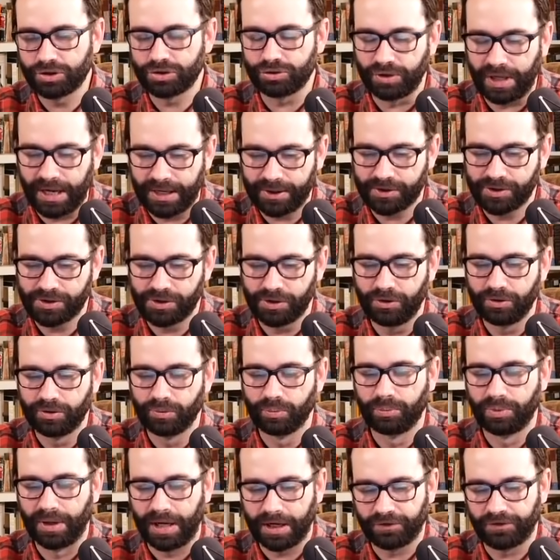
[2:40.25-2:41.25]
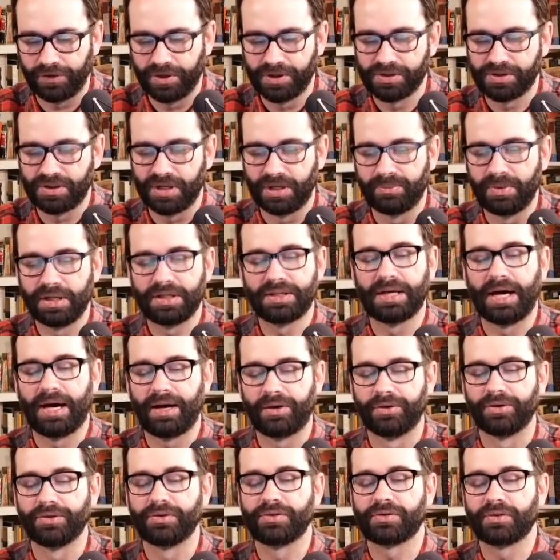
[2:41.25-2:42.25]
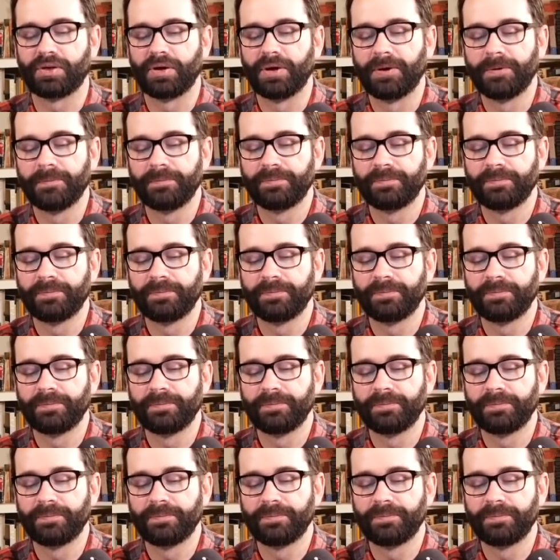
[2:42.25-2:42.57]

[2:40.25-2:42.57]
tracksuit, breakfast, and McDonald's